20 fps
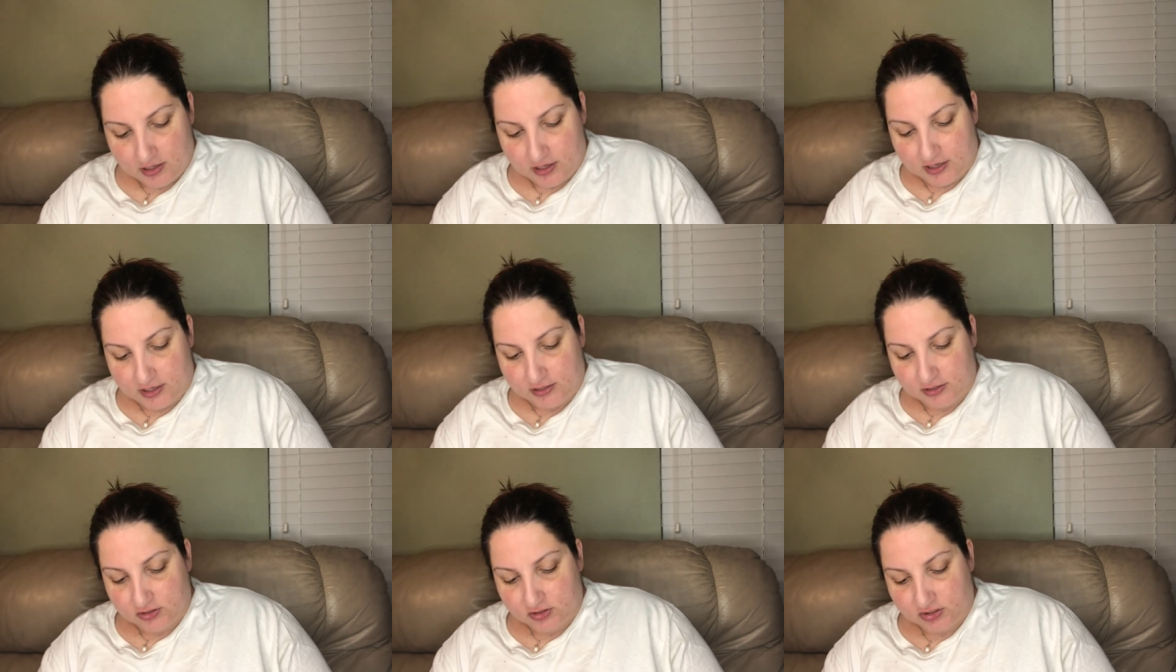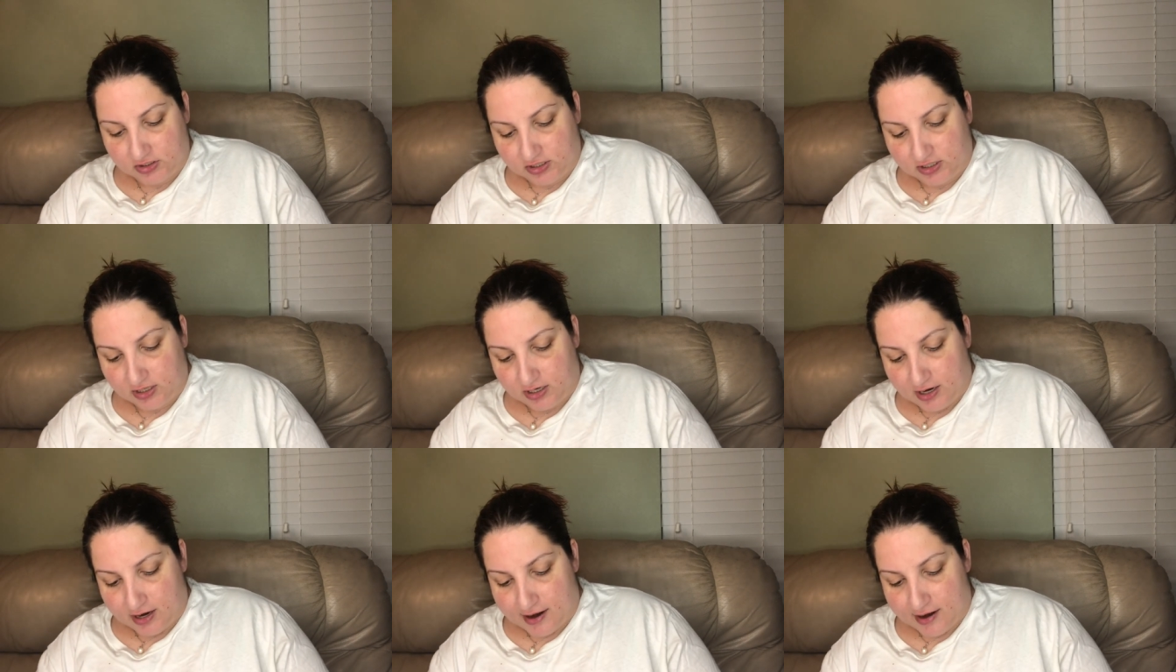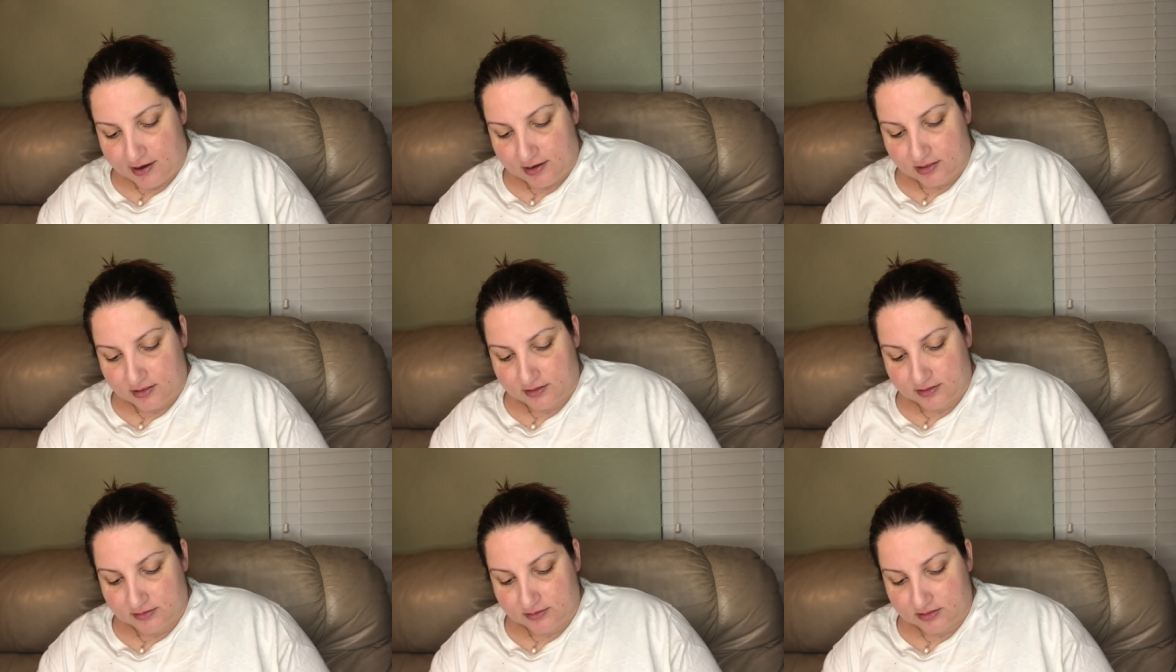and she
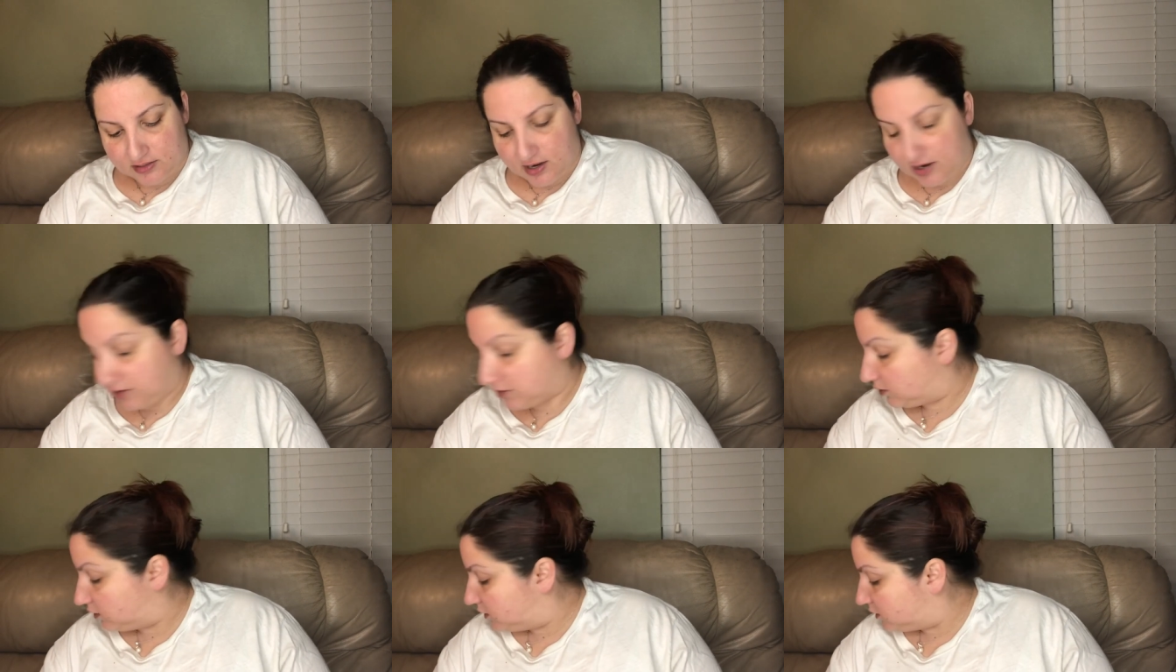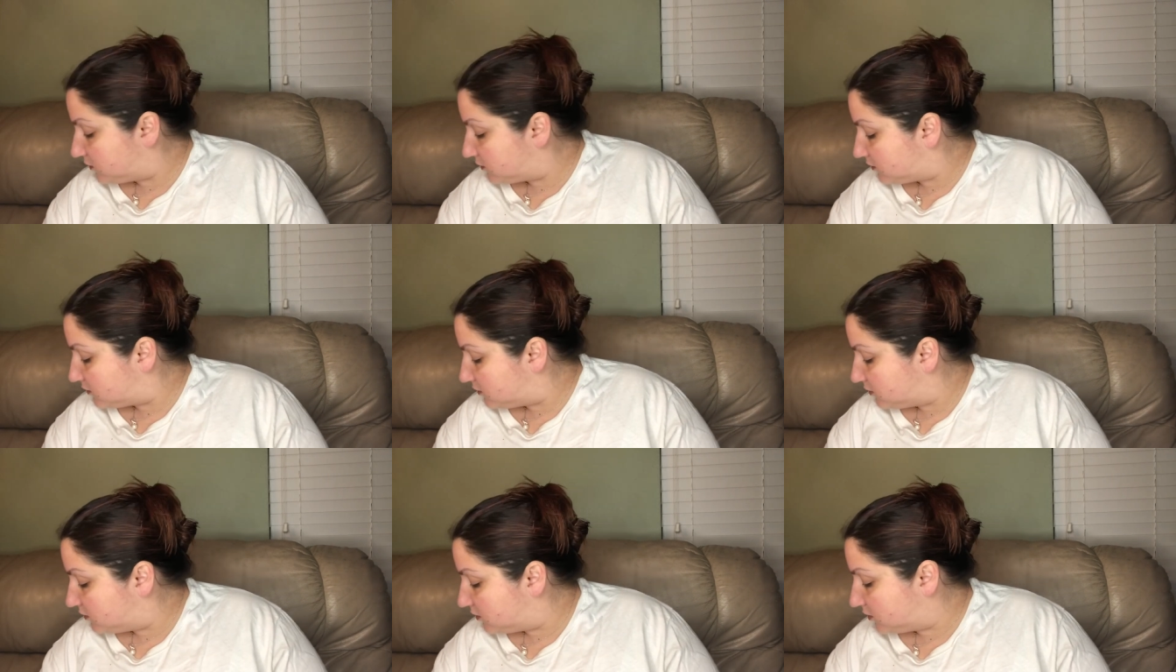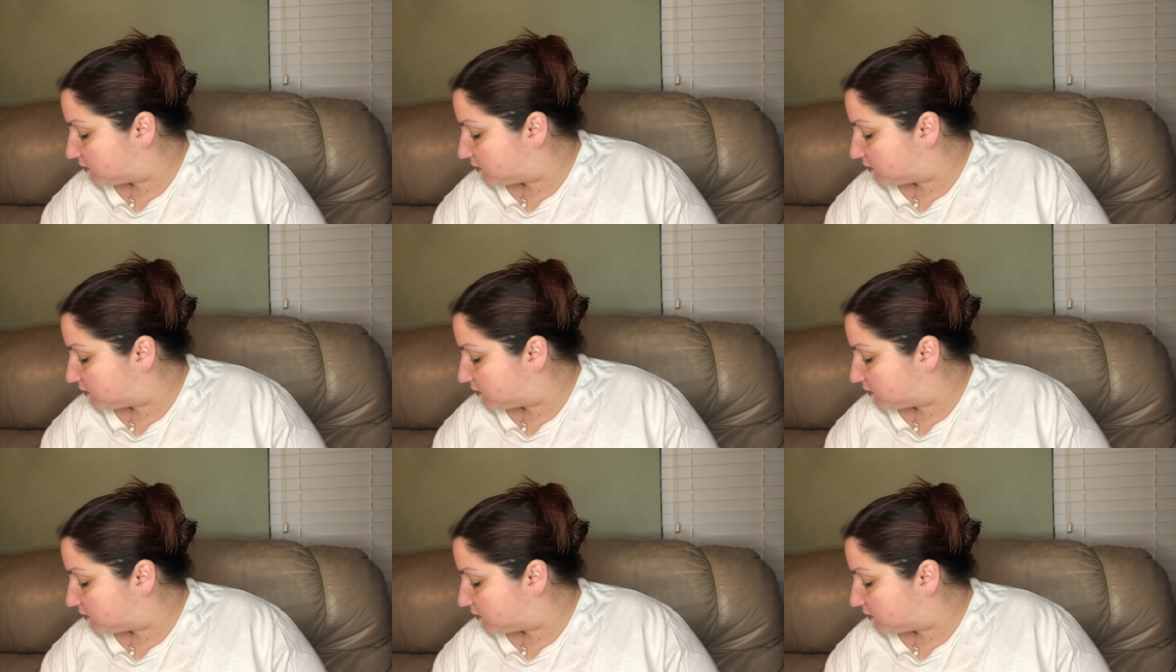got this necklace.